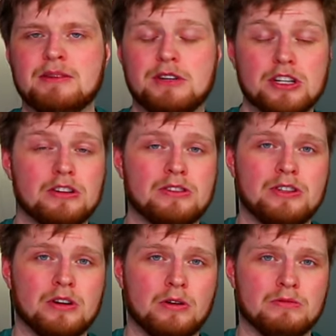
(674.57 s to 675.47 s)
be sure to do
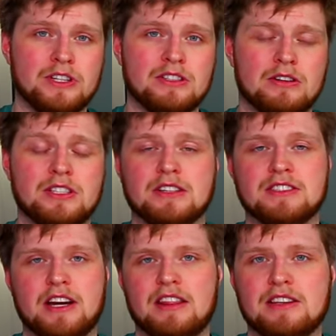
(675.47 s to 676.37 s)
your own research
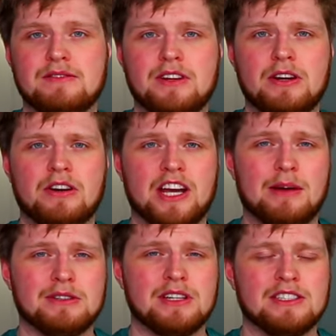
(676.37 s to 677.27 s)
outside of this video on
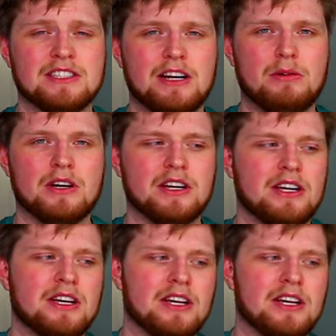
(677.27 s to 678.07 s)
Amazon Sidewalk,